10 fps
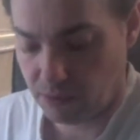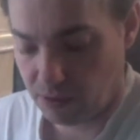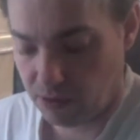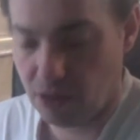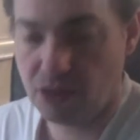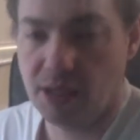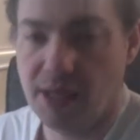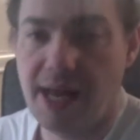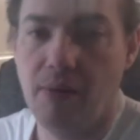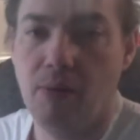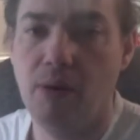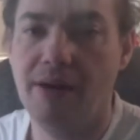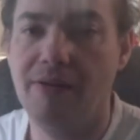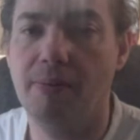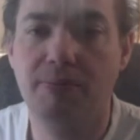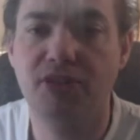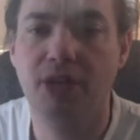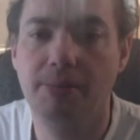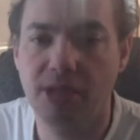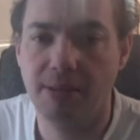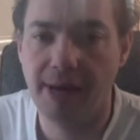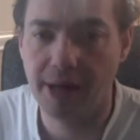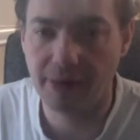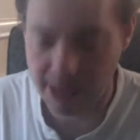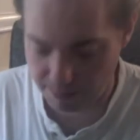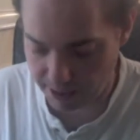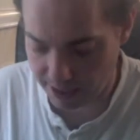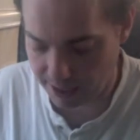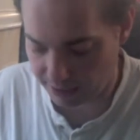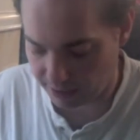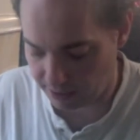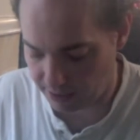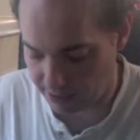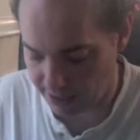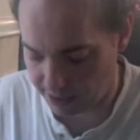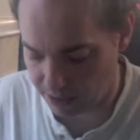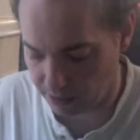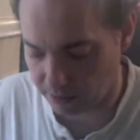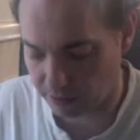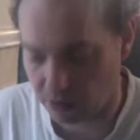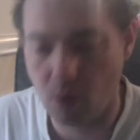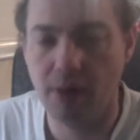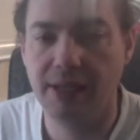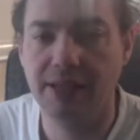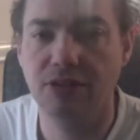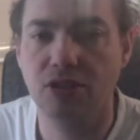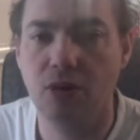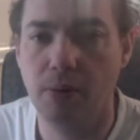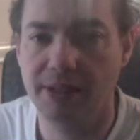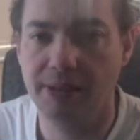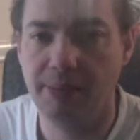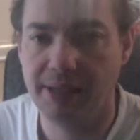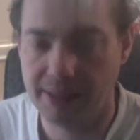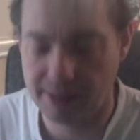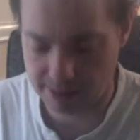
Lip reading: Usually, whatever subject matter I pick, I know that going in there's going to be,